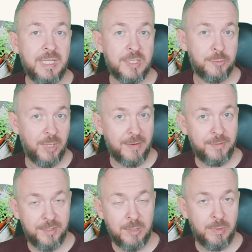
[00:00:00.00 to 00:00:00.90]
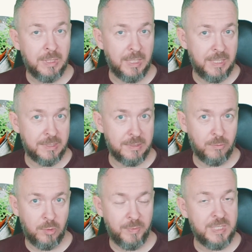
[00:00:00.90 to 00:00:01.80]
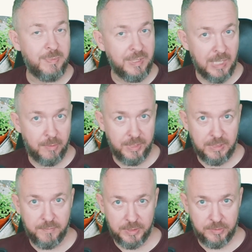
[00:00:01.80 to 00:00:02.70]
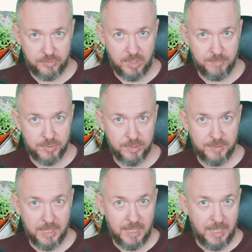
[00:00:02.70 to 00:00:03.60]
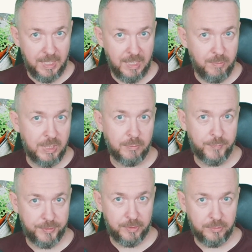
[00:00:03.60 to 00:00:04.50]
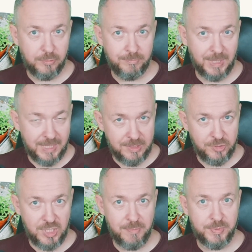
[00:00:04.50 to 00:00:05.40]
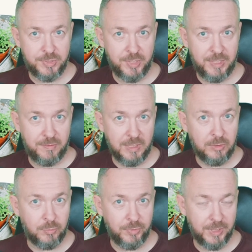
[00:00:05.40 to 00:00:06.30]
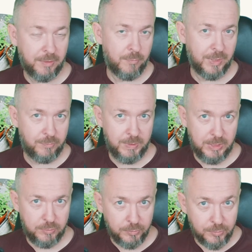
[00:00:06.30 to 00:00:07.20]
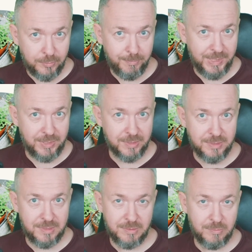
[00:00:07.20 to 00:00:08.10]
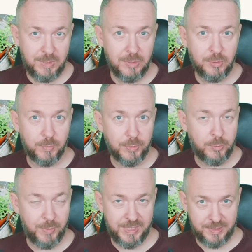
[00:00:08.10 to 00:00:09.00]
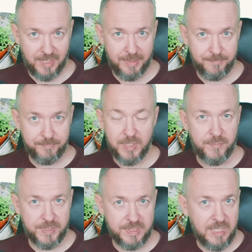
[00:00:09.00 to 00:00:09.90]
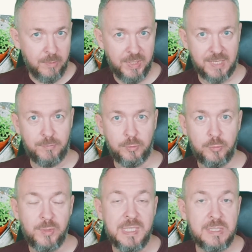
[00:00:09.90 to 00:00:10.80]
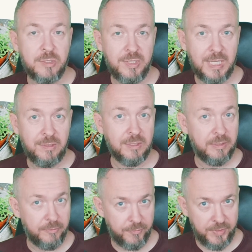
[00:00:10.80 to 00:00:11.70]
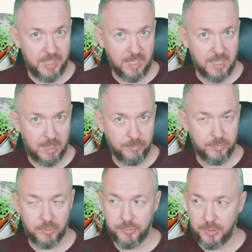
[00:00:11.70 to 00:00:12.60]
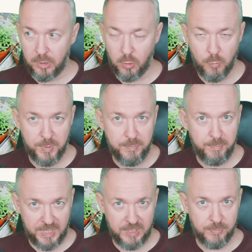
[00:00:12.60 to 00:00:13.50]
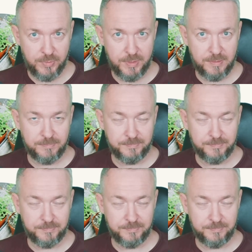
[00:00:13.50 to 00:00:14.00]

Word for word: links to everything will, as always, be down in the video description. And without further ado, let's jump straight into the what we need to do, because we don't want to waste time. First thing we have to do is create a free account on the Open Plantbook.